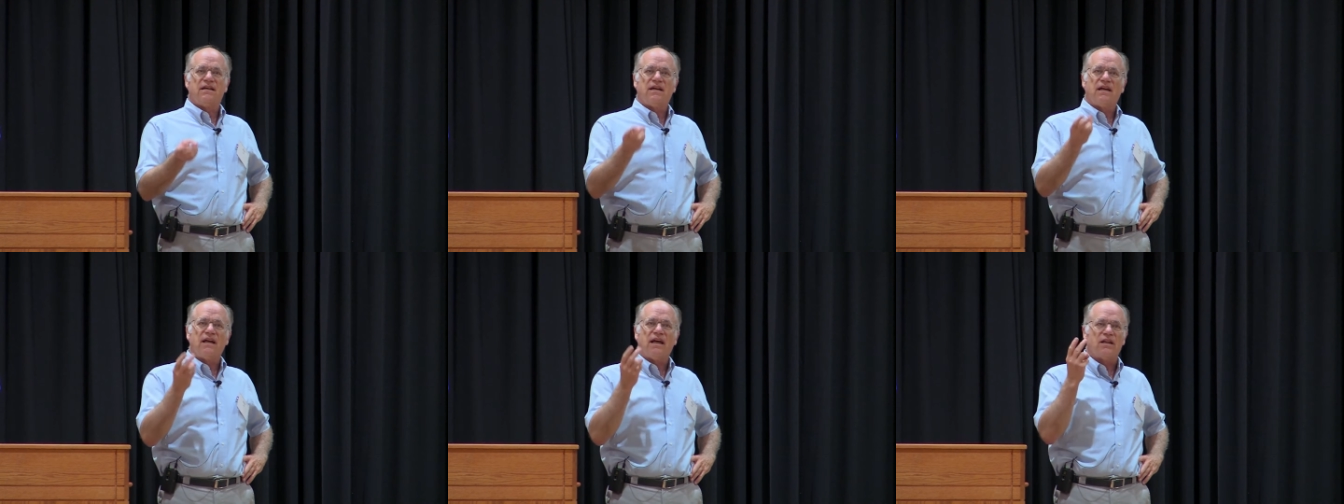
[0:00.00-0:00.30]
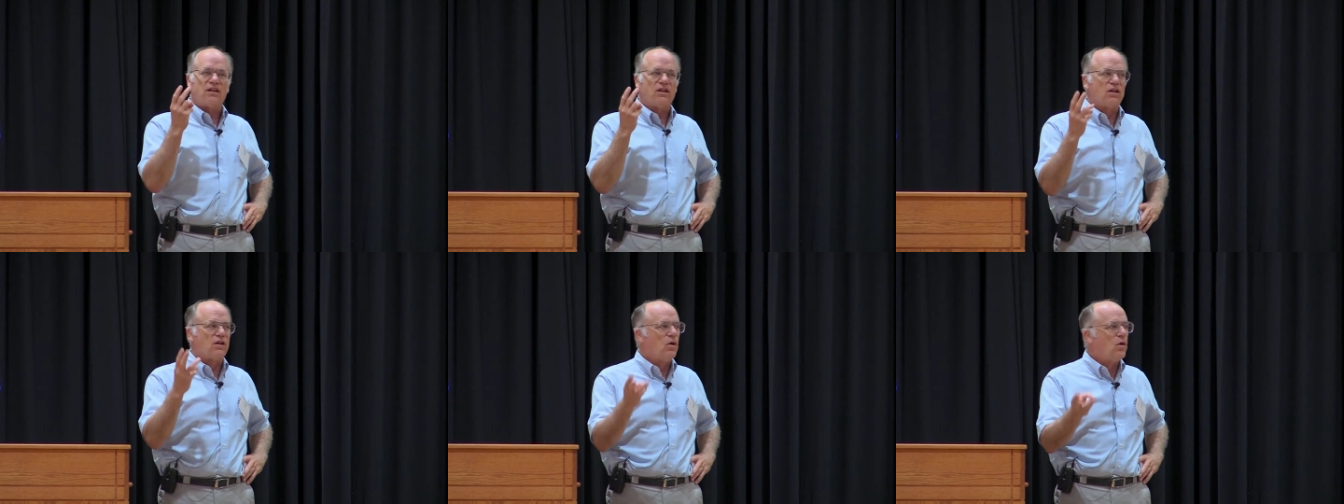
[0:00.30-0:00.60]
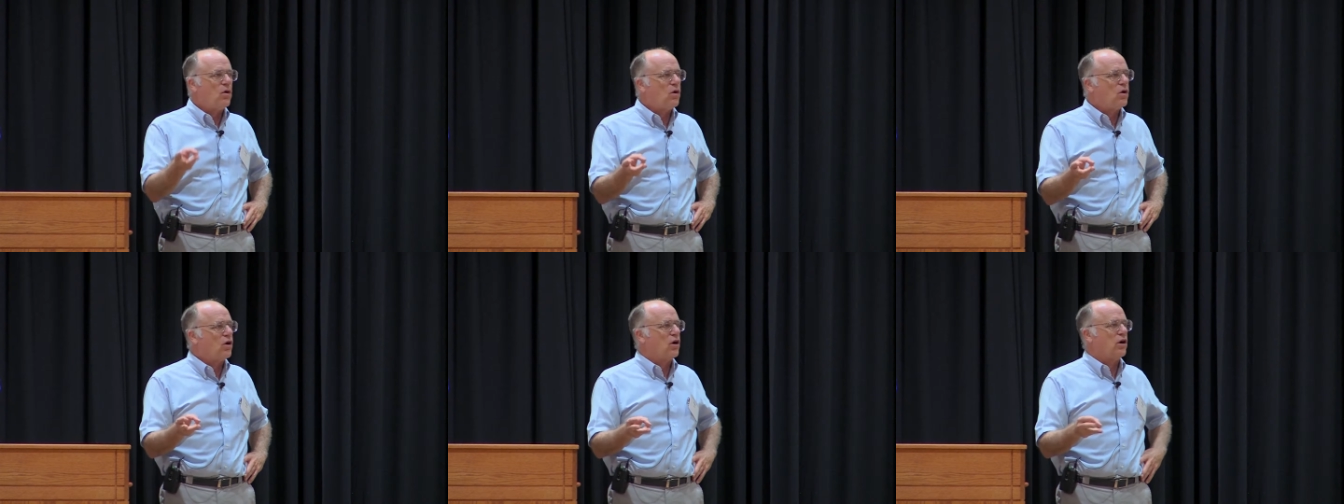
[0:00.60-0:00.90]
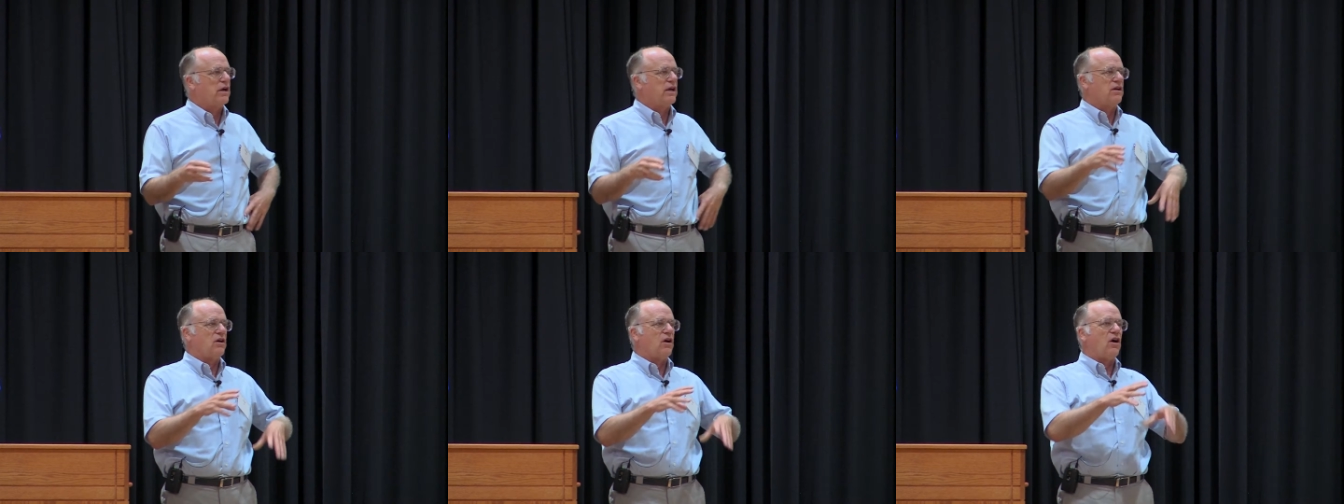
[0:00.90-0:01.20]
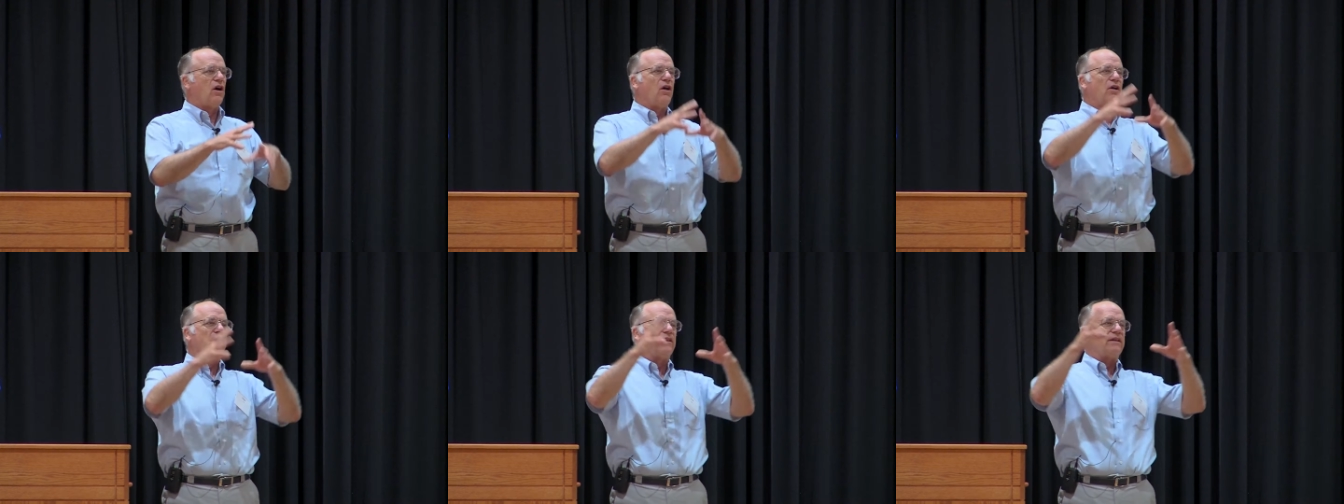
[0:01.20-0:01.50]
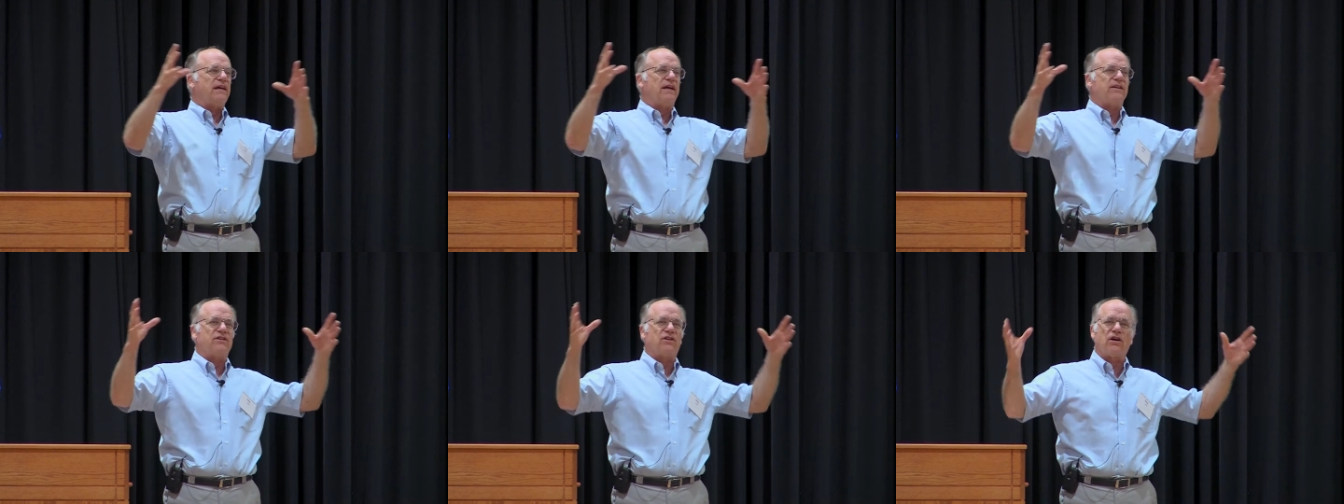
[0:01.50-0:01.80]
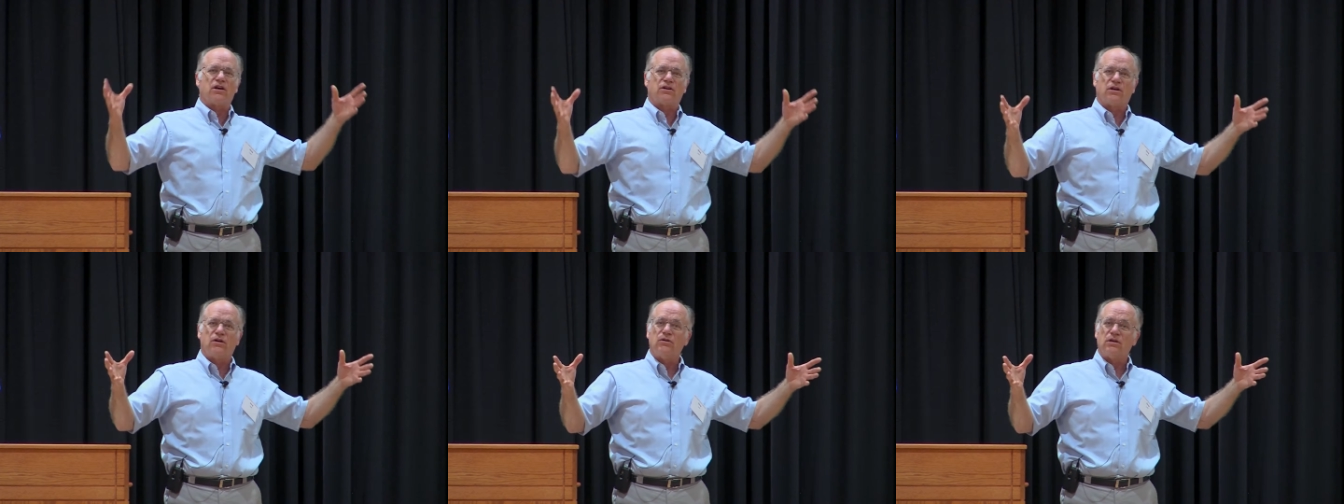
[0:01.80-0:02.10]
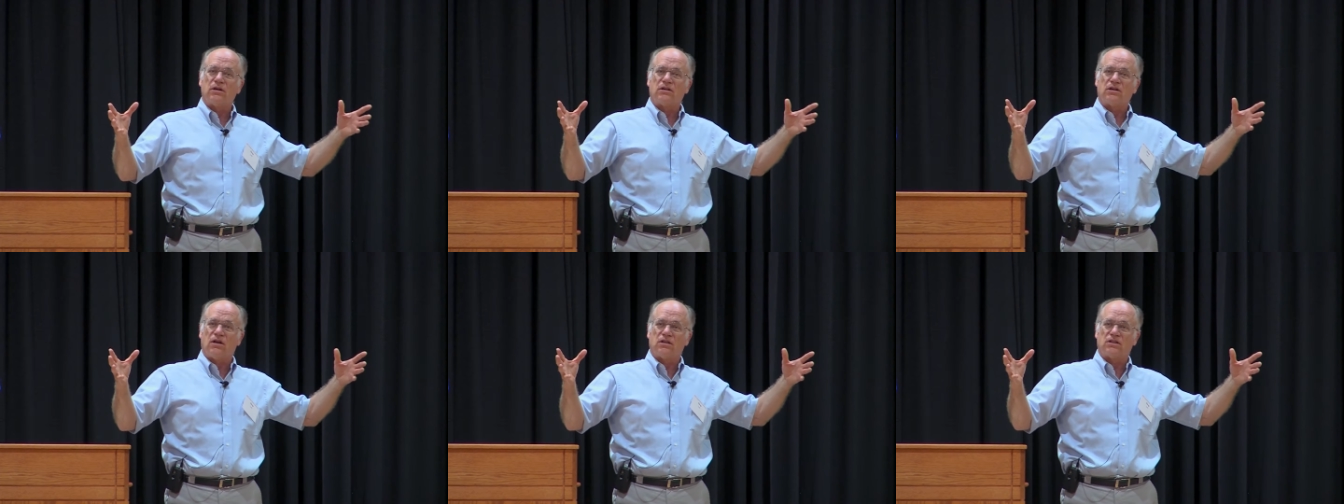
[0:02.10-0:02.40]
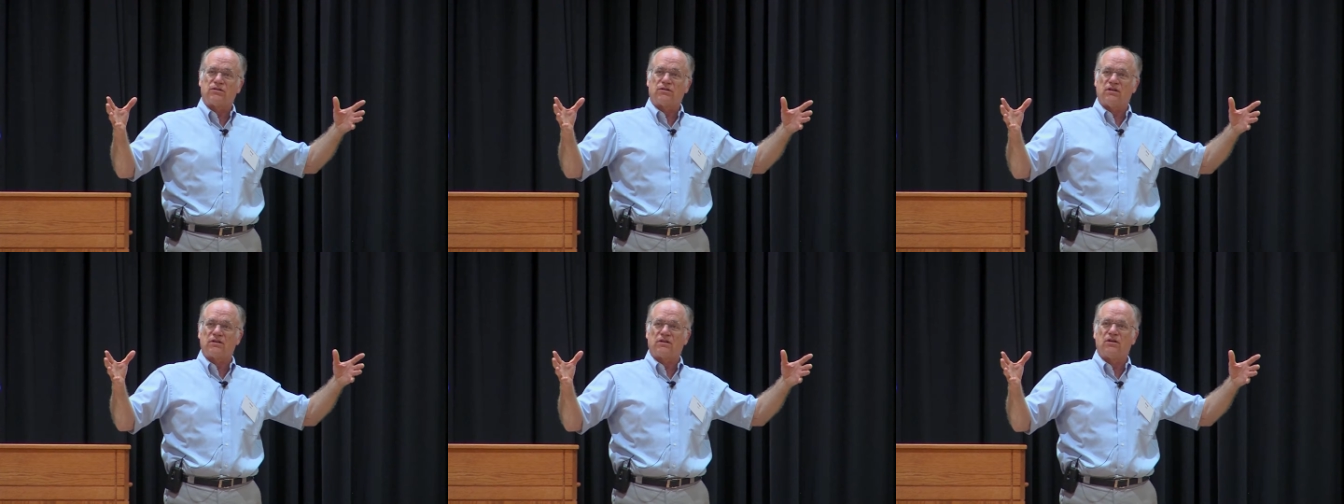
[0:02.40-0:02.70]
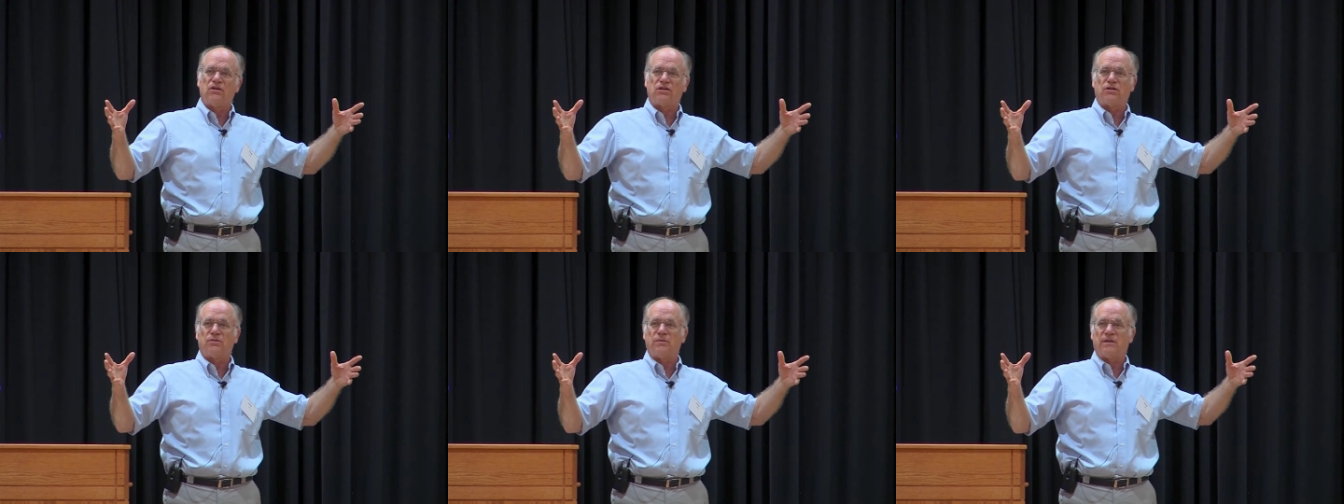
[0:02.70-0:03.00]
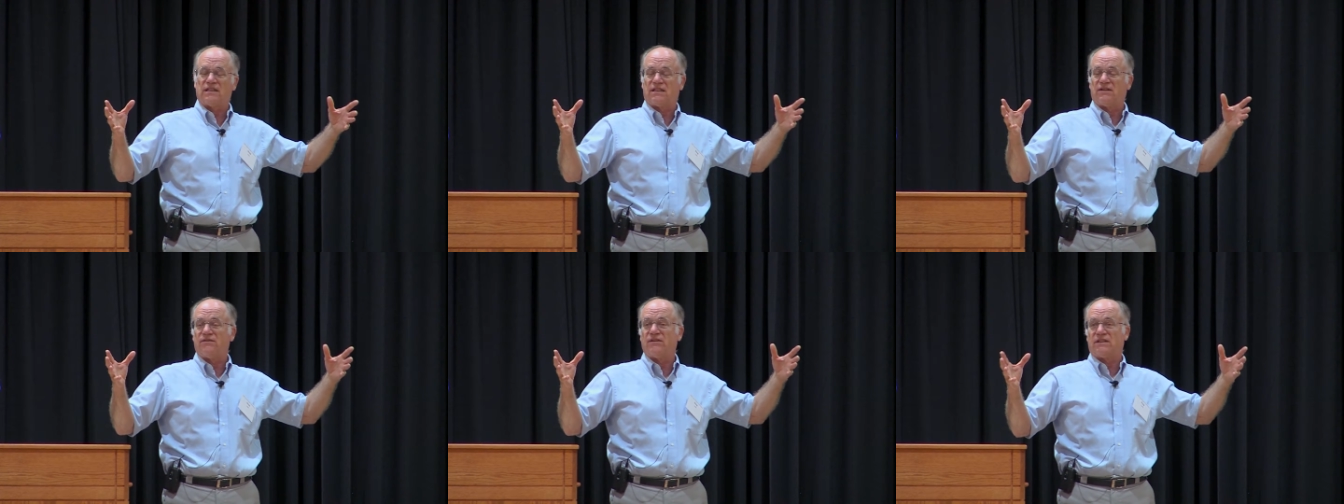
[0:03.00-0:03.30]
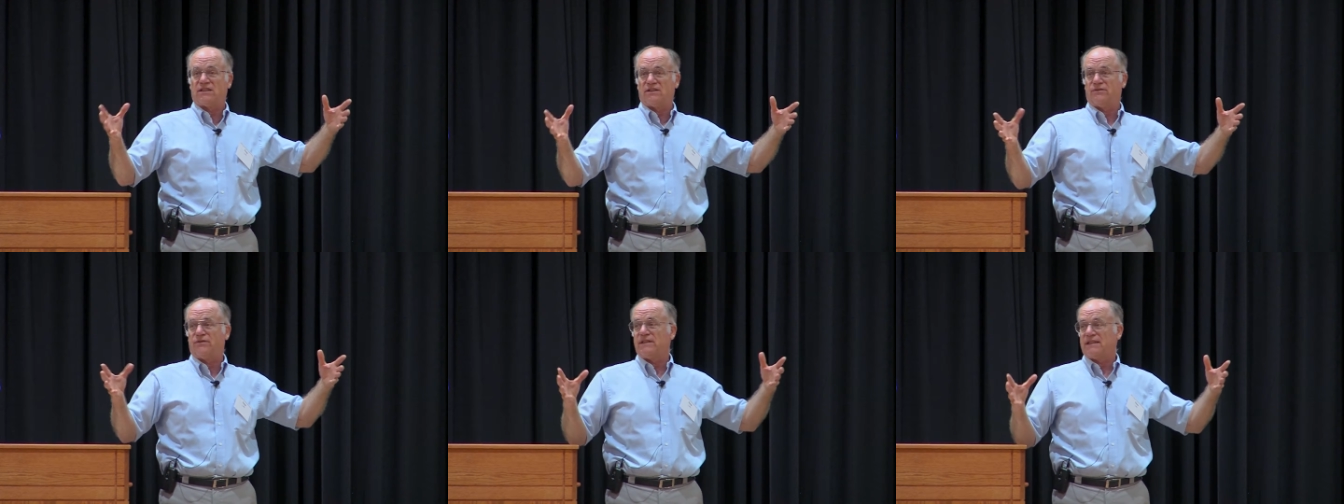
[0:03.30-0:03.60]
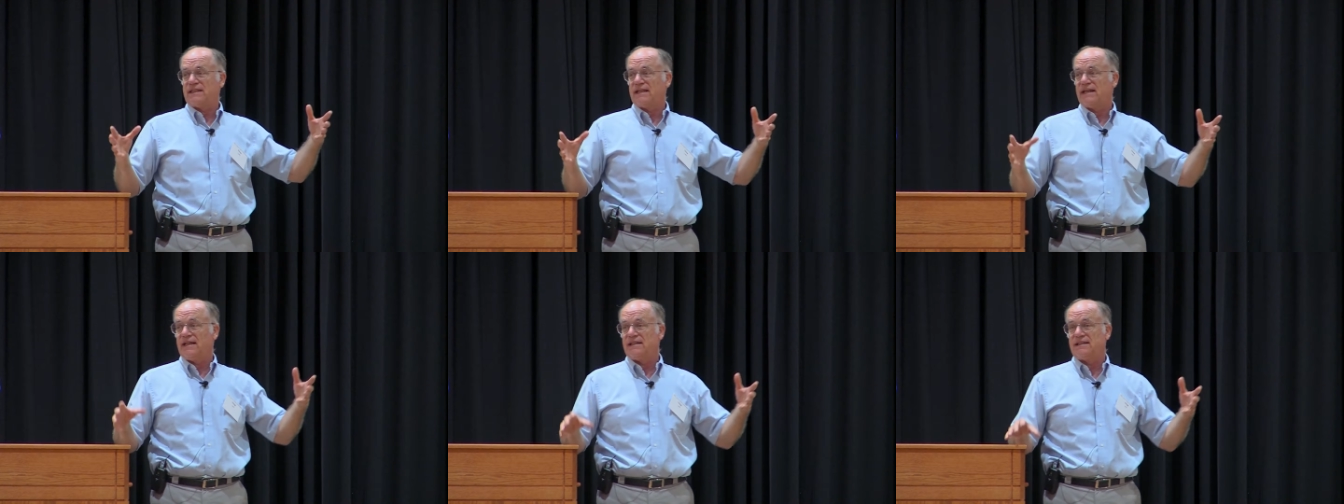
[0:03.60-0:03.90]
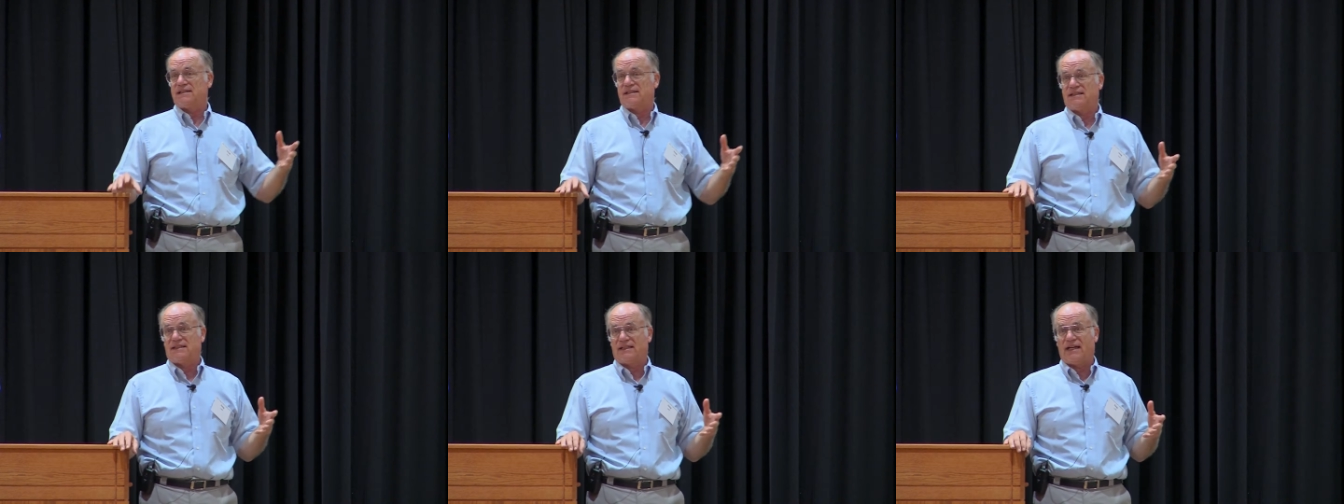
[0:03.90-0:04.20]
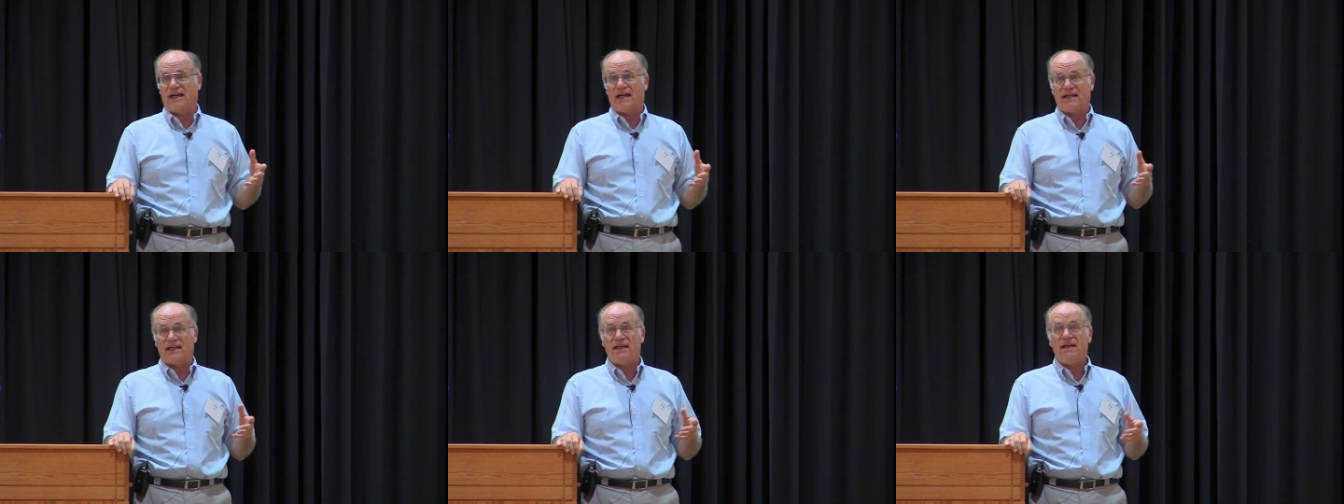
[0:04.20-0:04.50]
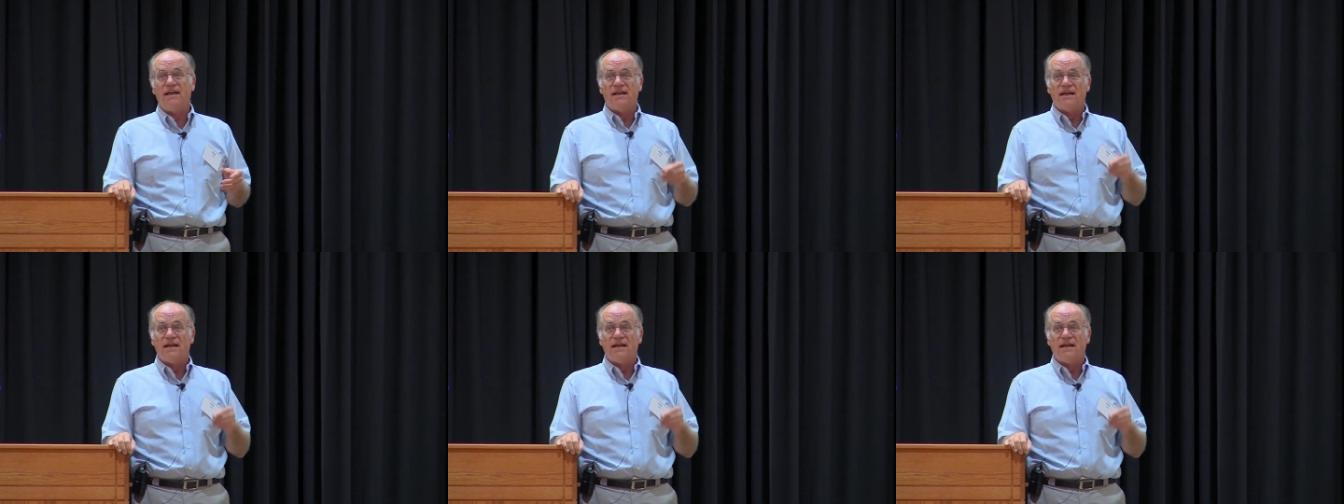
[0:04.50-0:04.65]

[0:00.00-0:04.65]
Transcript: and lore and all the other cultural accoutrements of a sophisticated society